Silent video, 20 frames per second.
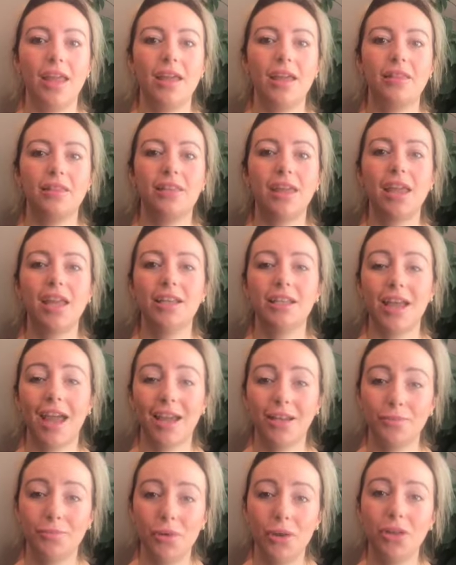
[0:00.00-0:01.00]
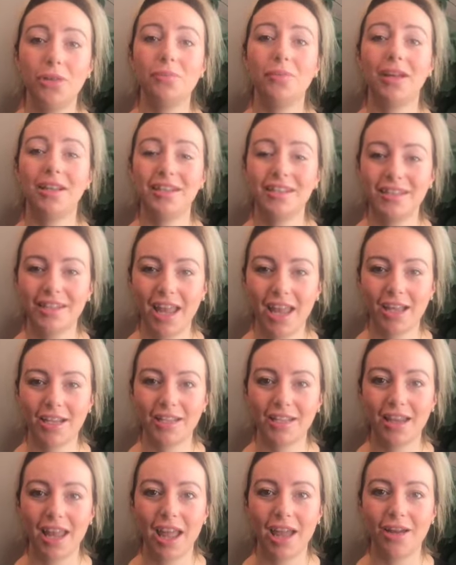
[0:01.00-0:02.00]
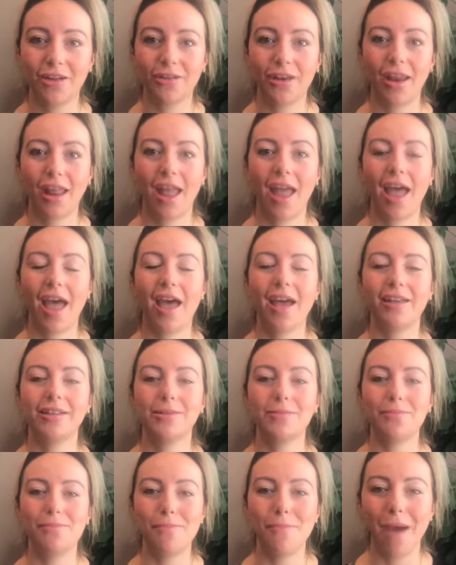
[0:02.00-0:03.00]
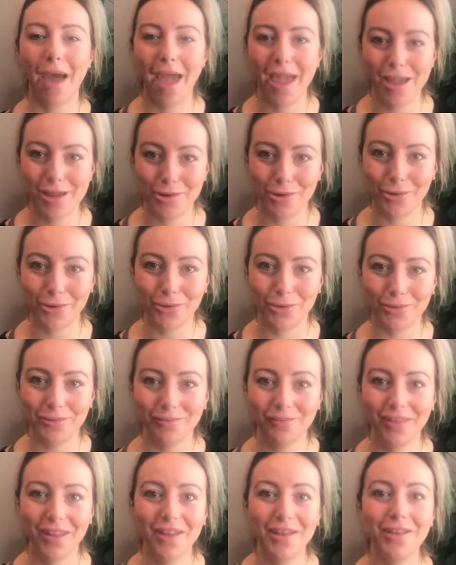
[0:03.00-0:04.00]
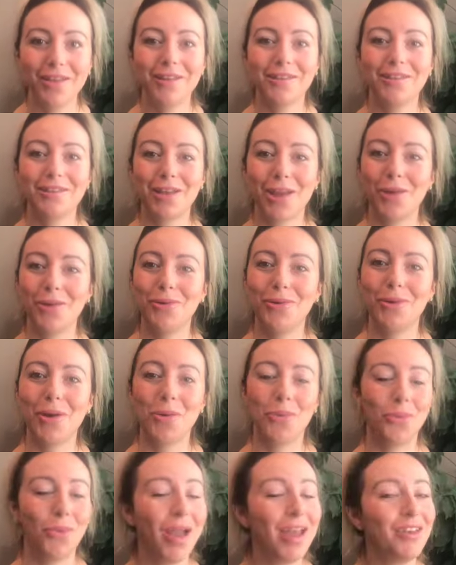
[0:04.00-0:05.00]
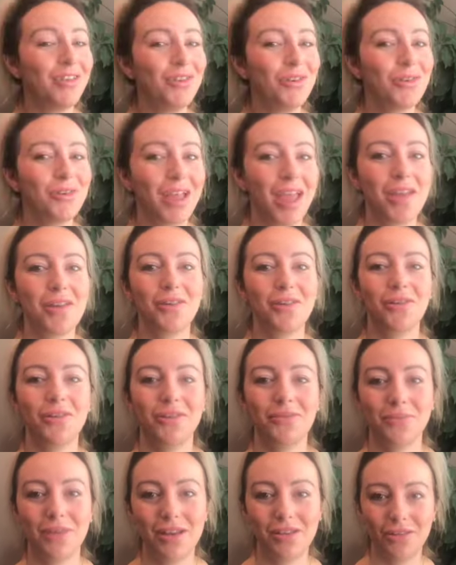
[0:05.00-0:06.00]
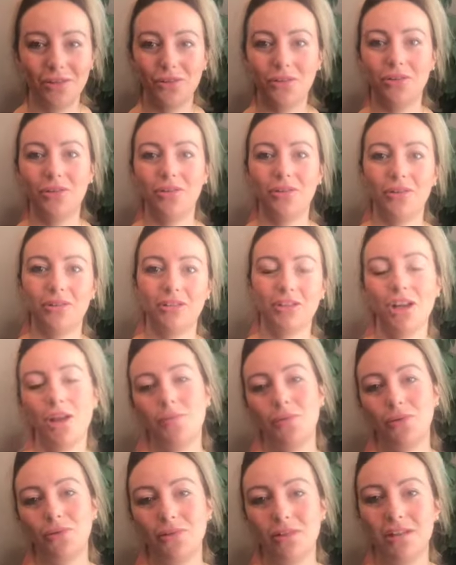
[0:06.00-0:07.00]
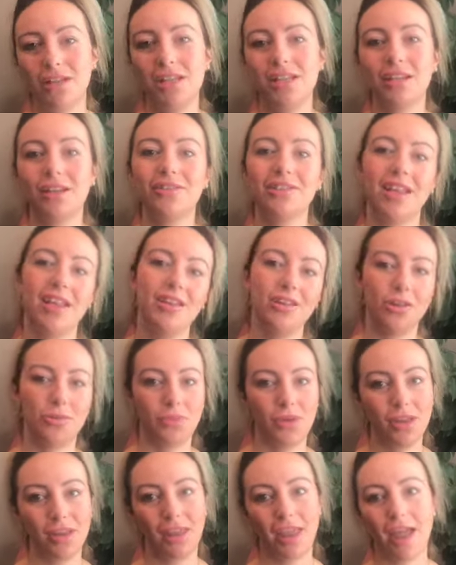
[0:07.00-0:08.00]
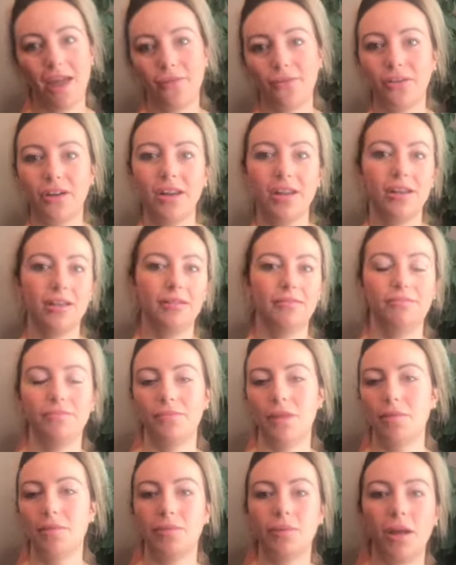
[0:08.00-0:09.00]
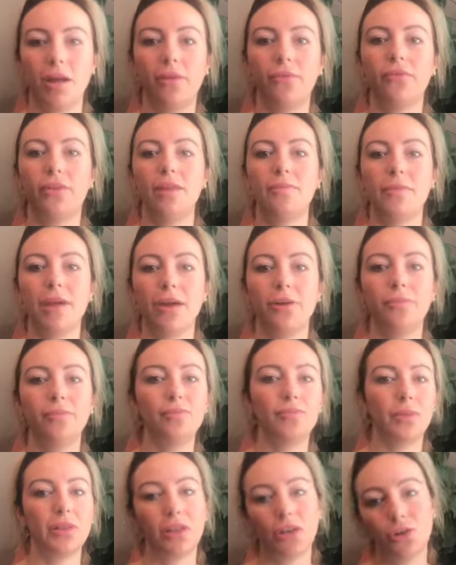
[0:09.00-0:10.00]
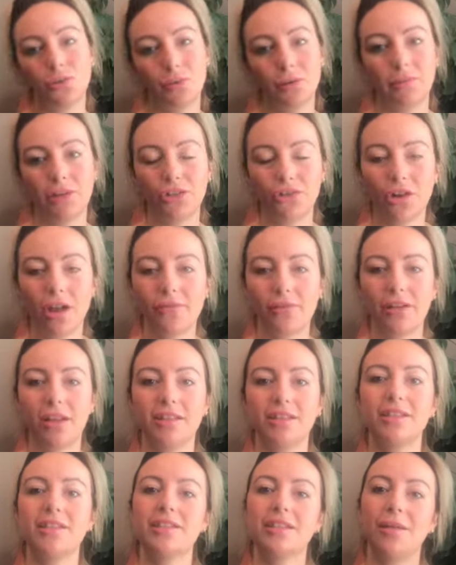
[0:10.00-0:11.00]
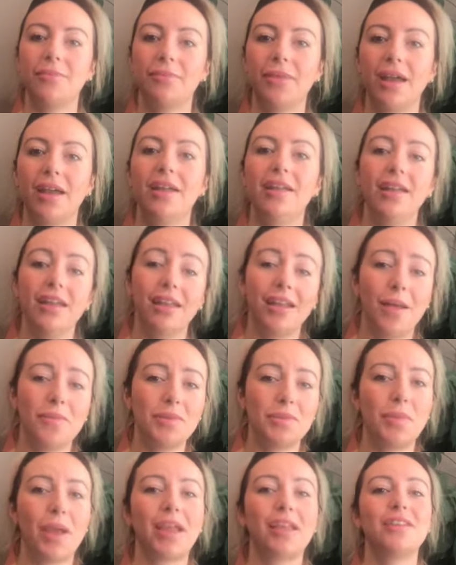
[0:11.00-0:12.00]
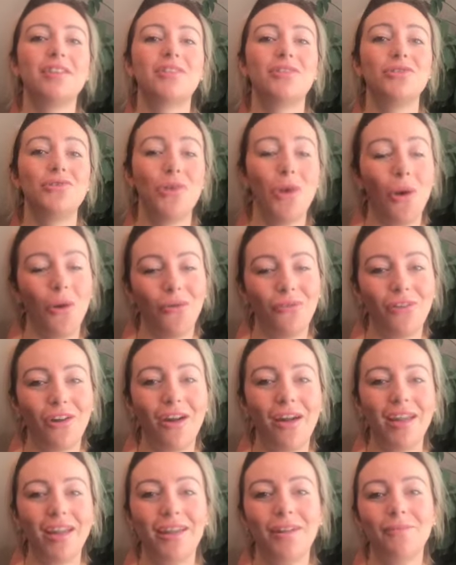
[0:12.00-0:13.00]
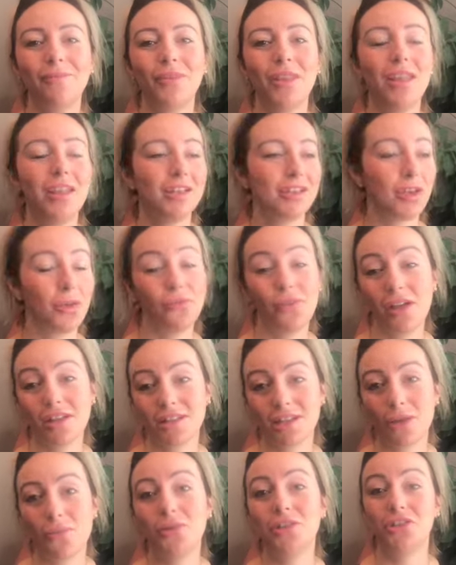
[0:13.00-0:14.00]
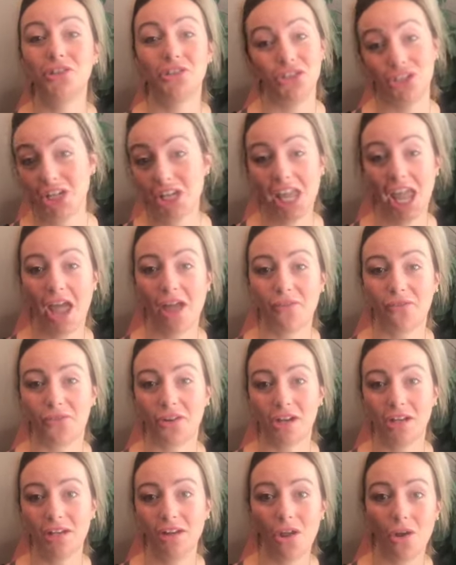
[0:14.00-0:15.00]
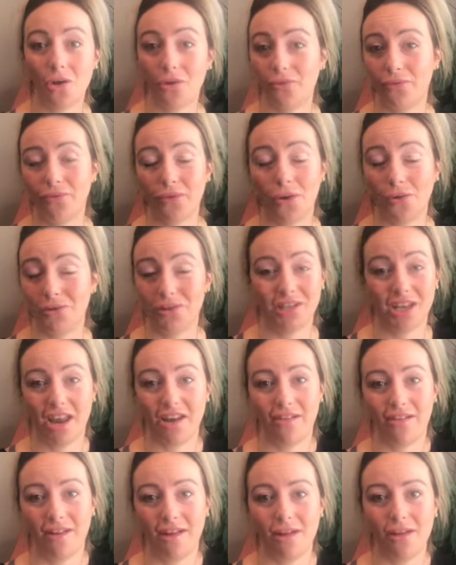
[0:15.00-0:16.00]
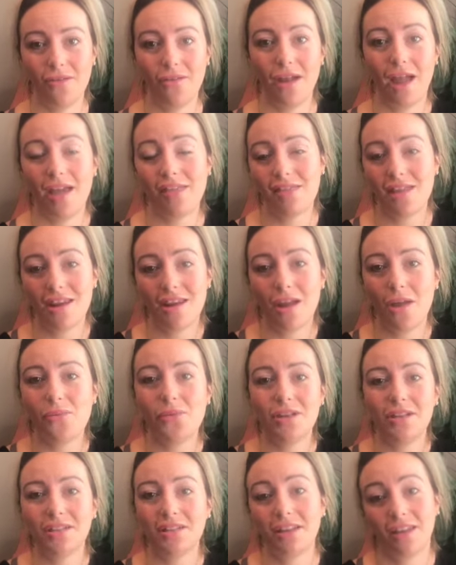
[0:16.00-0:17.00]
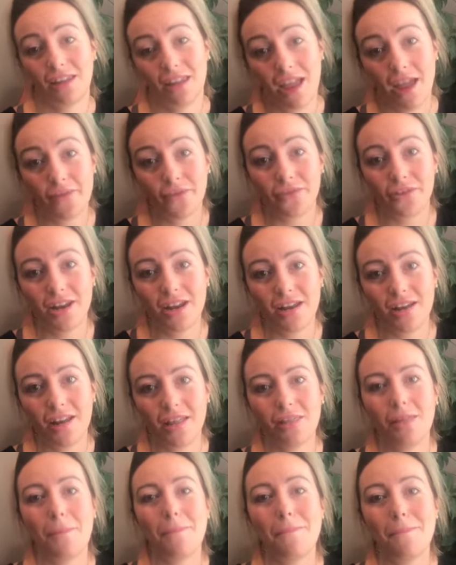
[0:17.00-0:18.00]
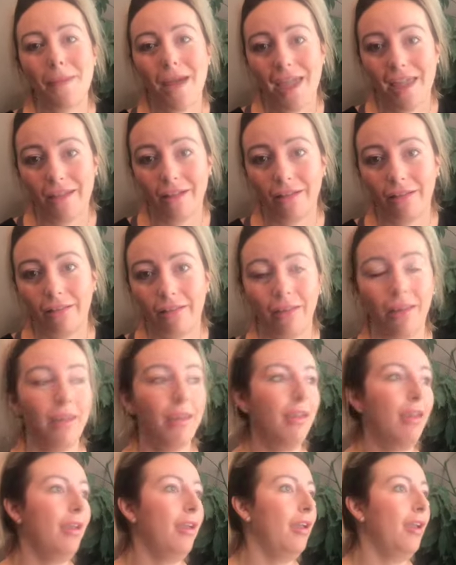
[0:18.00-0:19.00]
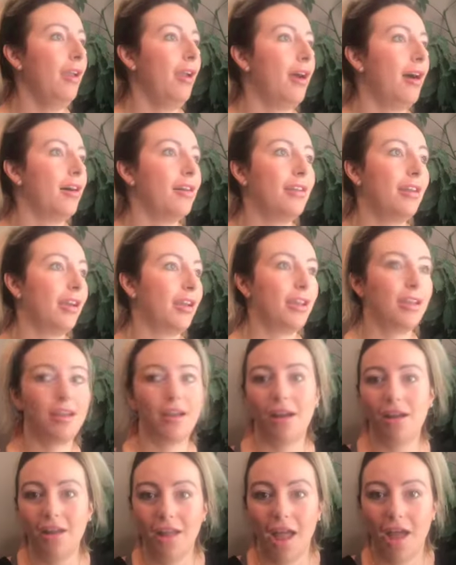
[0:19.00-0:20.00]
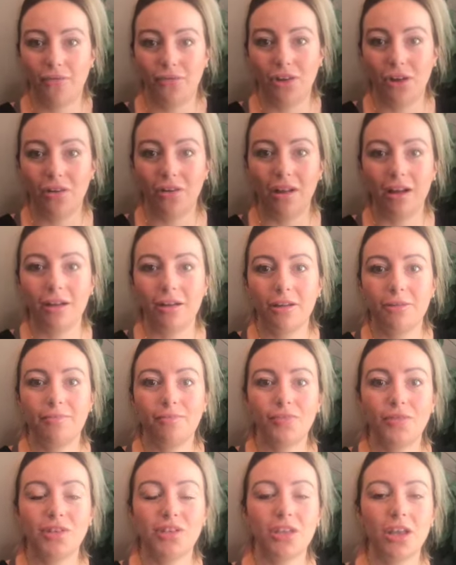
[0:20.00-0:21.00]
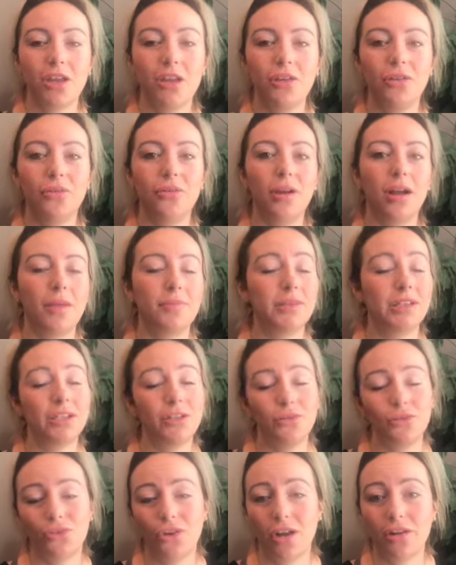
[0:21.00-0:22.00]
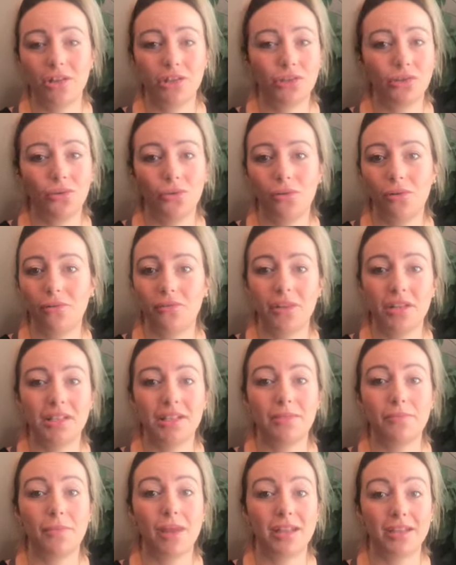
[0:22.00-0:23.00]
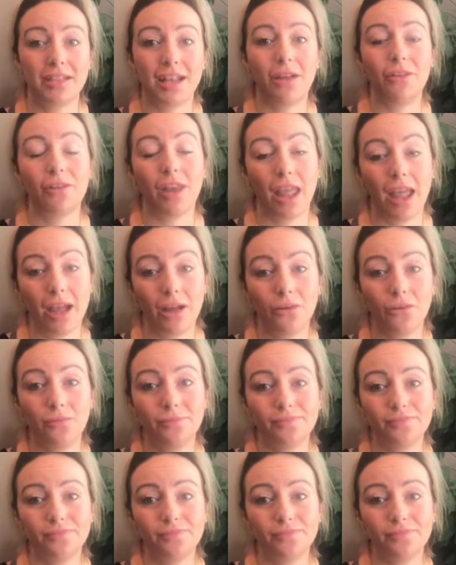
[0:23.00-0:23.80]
they had put my sex down as male. So when you're typing all the details in and you're putting Catherine, blah, blah, blah, female, but then you put my driving license number, it comes back as not right. So first I was de Catherine of Ontario, and then I was Catherine the male. Like, I have no luck. So I'm still trying to sort all of this mess out now.